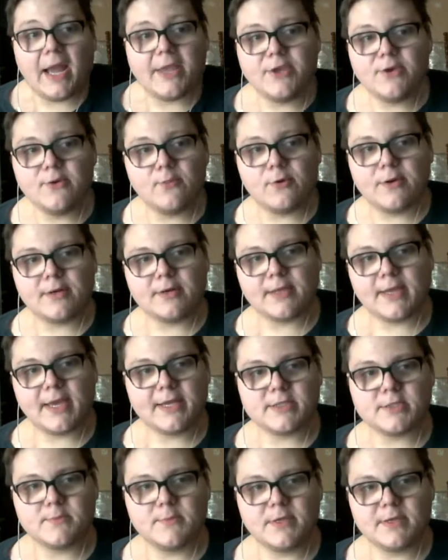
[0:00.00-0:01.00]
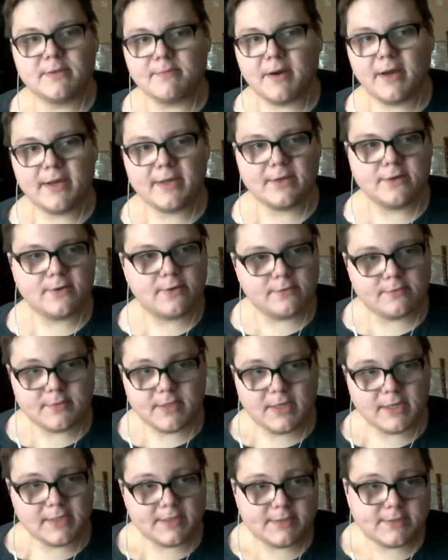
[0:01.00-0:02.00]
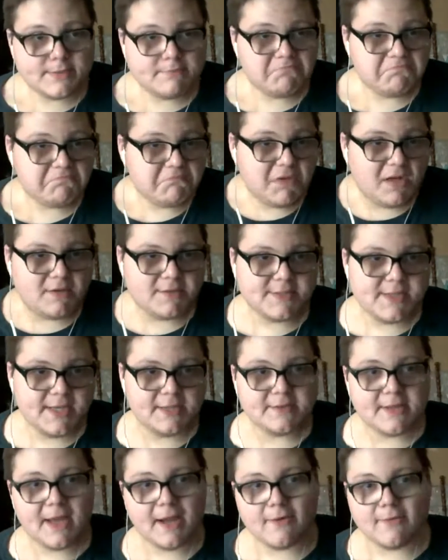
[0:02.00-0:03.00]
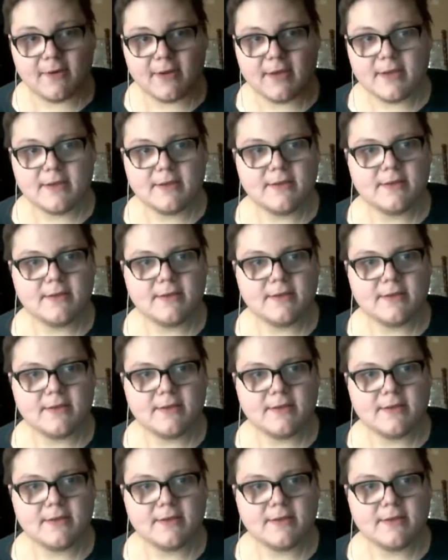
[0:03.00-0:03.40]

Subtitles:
You wouldn't catch me buying gold nuggets. I'll say it that way.